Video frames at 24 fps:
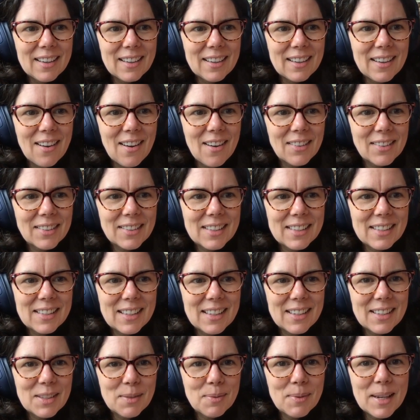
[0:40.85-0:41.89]
Colin
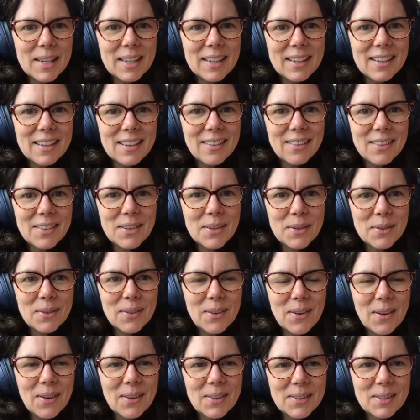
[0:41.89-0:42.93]
says, We can hear you.
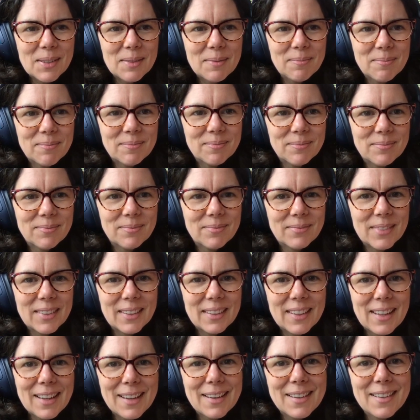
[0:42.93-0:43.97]
Awesome.
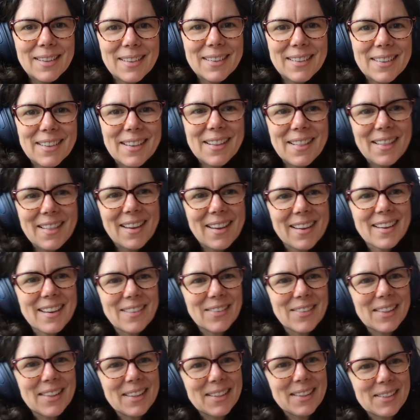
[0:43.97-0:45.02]
Glad. Glad
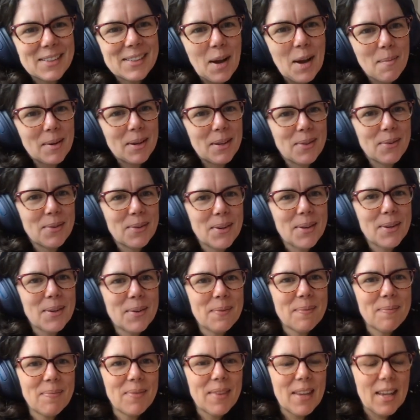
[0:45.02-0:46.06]
everything's coming through.